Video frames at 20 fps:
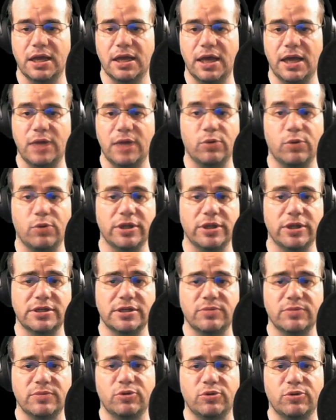and why this is
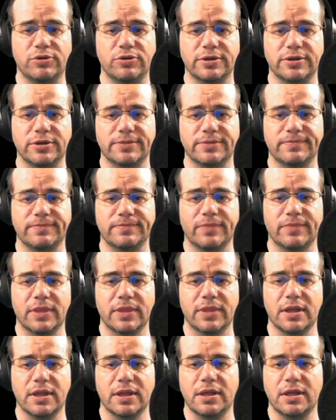important.
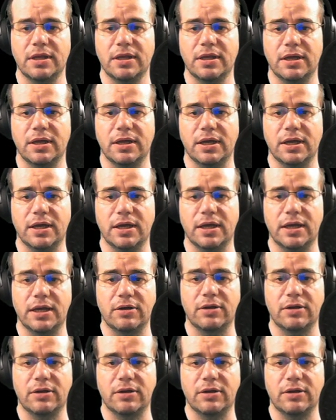And